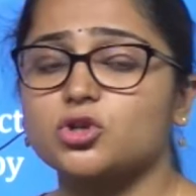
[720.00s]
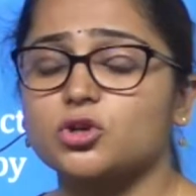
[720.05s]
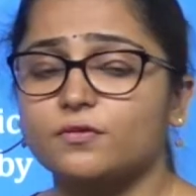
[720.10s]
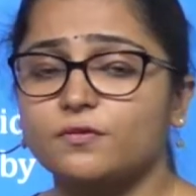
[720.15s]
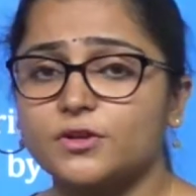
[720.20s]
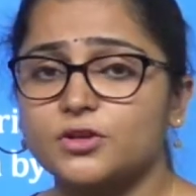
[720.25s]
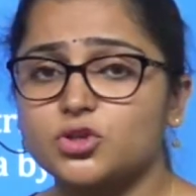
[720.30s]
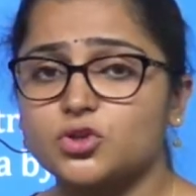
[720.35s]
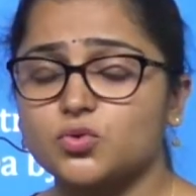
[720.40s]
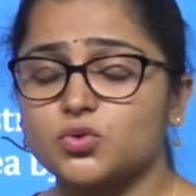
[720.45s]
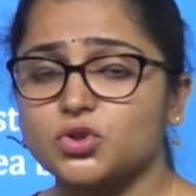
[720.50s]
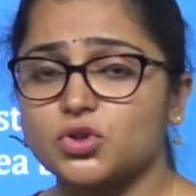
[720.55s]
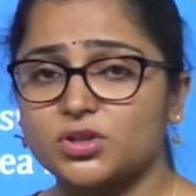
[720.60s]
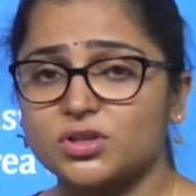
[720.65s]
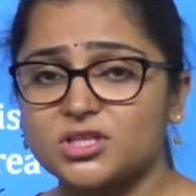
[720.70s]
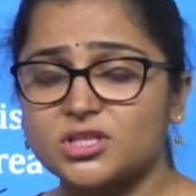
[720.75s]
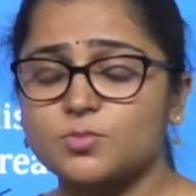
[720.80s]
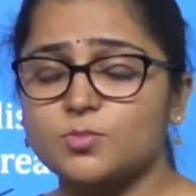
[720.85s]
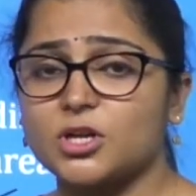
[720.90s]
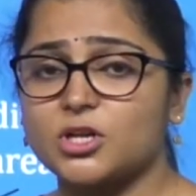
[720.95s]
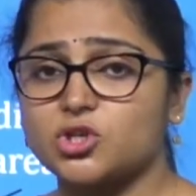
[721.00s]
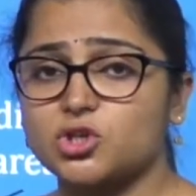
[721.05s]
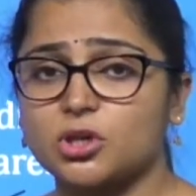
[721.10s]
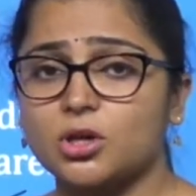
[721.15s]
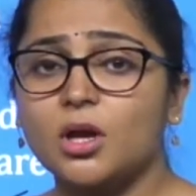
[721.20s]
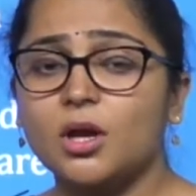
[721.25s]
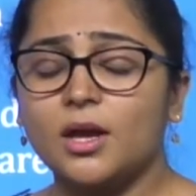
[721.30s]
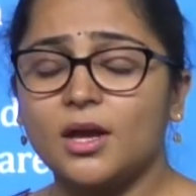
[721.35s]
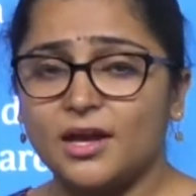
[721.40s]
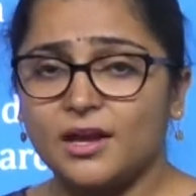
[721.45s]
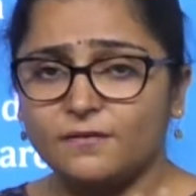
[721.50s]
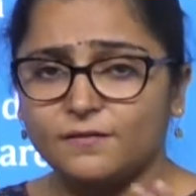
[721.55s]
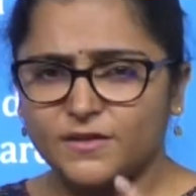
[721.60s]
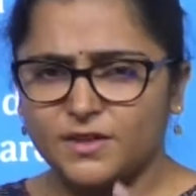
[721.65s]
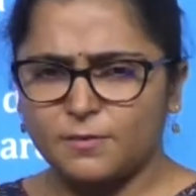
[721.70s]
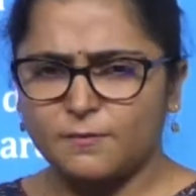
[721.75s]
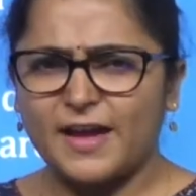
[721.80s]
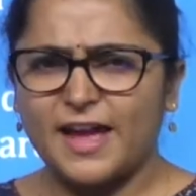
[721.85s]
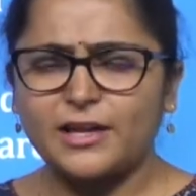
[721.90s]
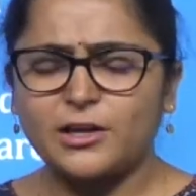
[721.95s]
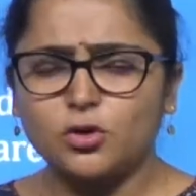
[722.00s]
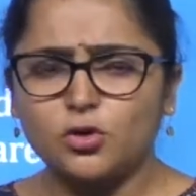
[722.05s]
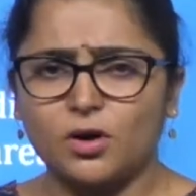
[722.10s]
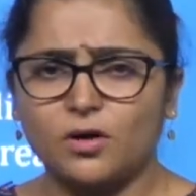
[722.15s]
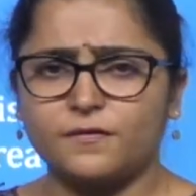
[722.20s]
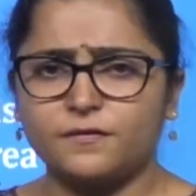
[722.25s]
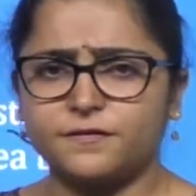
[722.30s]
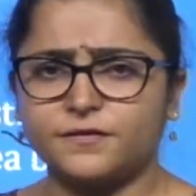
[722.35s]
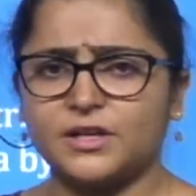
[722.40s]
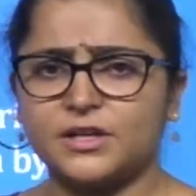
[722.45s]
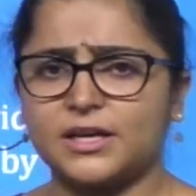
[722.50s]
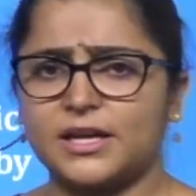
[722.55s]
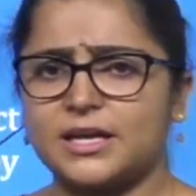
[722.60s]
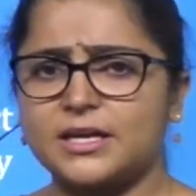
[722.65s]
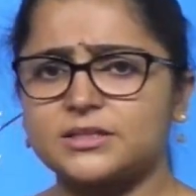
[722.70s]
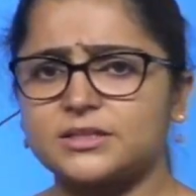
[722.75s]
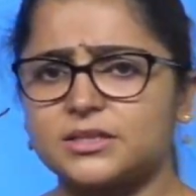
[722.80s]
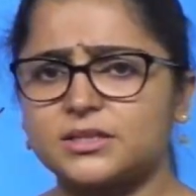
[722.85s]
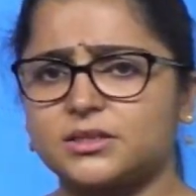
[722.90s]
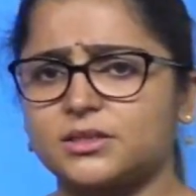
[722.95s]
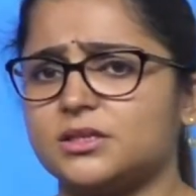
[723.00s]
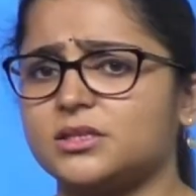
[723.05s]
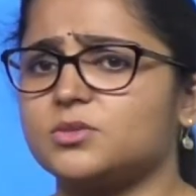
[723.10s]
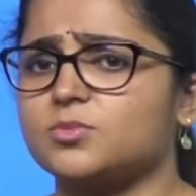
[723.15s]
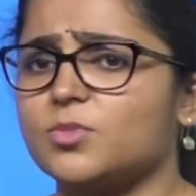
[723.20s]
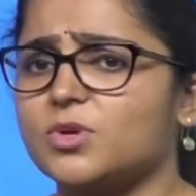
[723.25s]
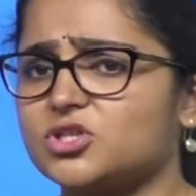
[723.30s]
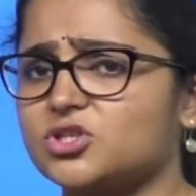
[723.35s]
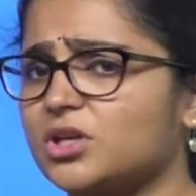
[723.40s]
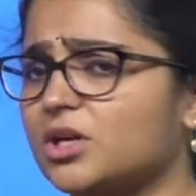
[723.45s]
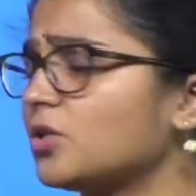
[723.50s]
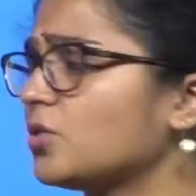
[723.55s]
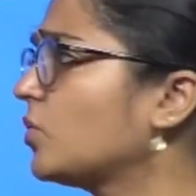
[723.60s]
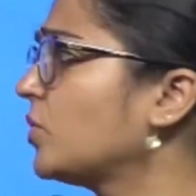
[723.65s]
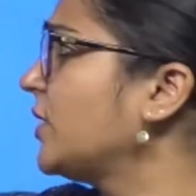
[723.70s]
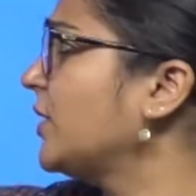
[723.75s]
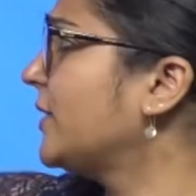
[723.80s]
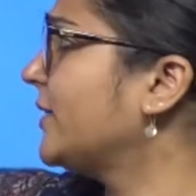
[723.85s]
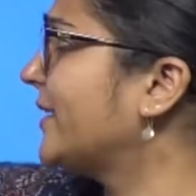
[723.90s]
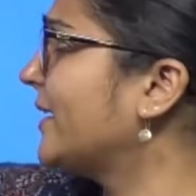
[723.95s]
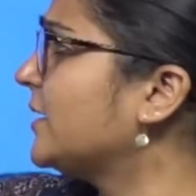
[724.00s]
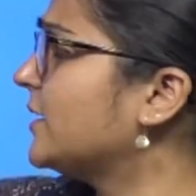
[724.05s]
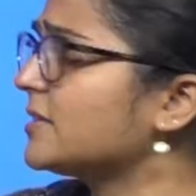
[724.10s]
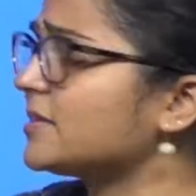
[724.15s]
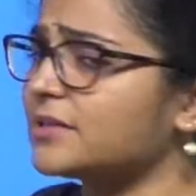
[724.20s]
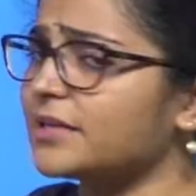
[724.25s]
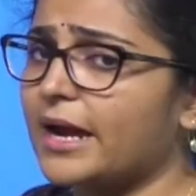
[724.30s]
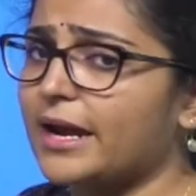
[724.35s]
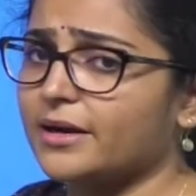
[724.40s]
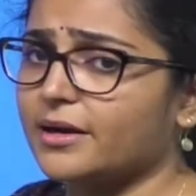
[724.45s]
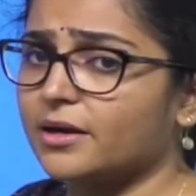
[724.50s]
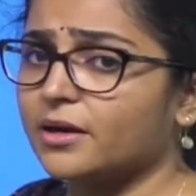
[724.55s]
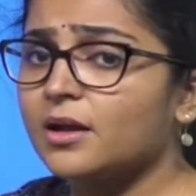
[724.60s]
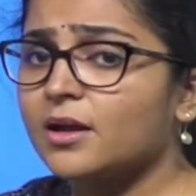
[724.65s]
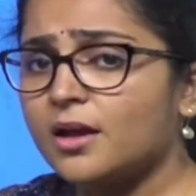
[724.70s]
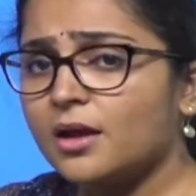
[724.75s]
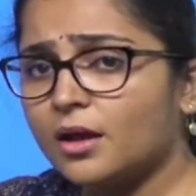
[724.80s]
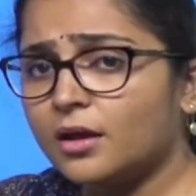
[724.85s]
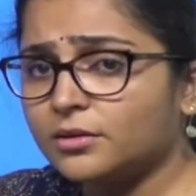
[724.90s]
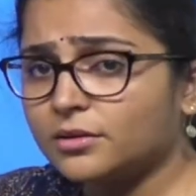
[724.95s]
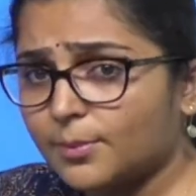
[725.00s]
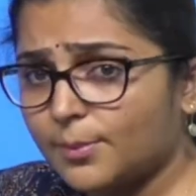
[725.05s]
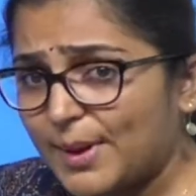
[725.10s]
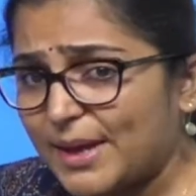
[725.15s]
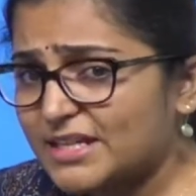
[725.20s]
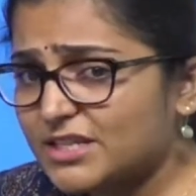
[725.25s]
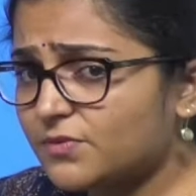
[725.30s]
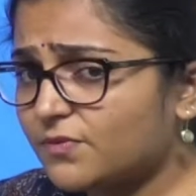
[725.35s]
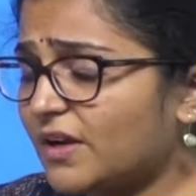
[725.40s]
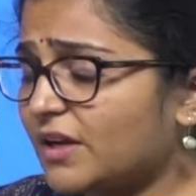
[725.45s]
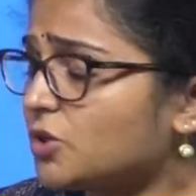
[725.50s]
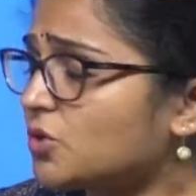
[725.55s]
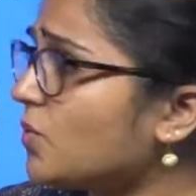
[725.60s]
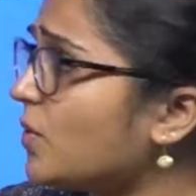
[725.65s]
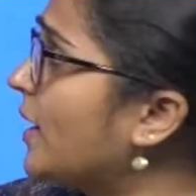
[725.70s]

of issues or this much. If the value of the case is this much, then only they'll decide it. The best way to